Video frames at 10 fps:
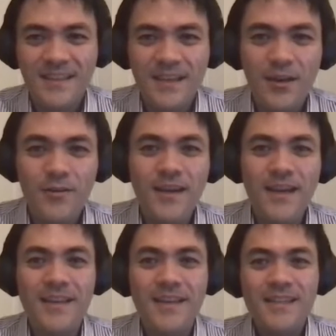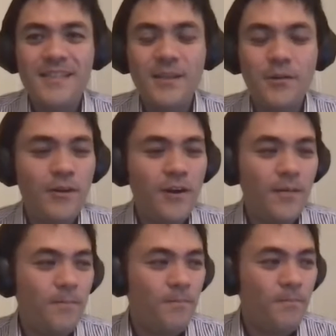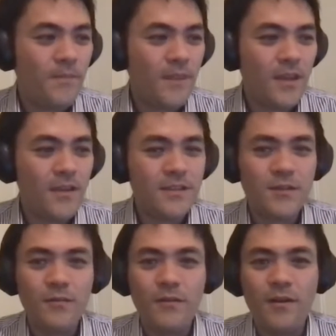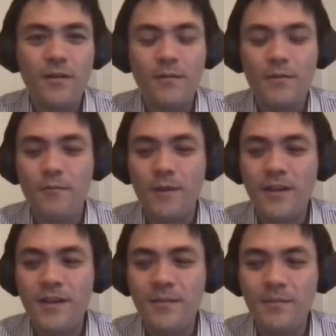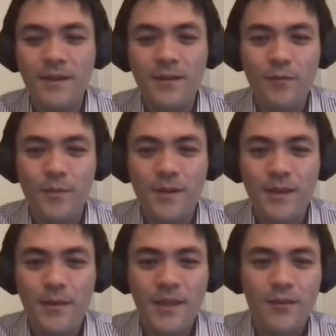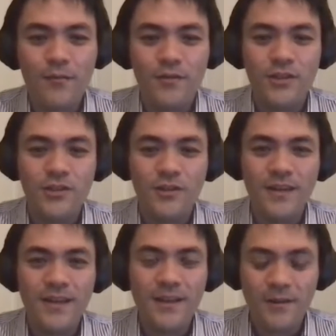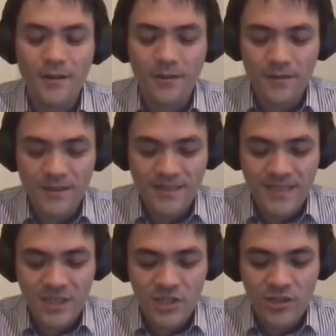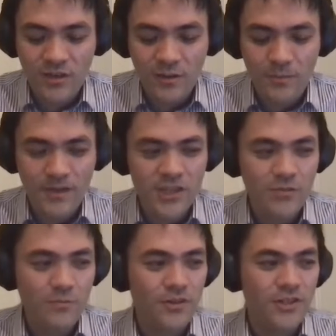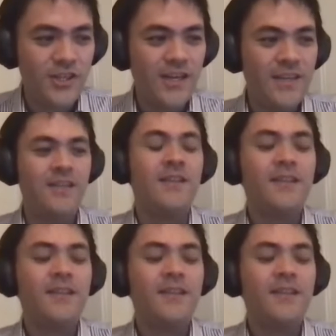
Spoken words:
Okay, so welcome everybody. Thank you for joining this session on the Passion Project.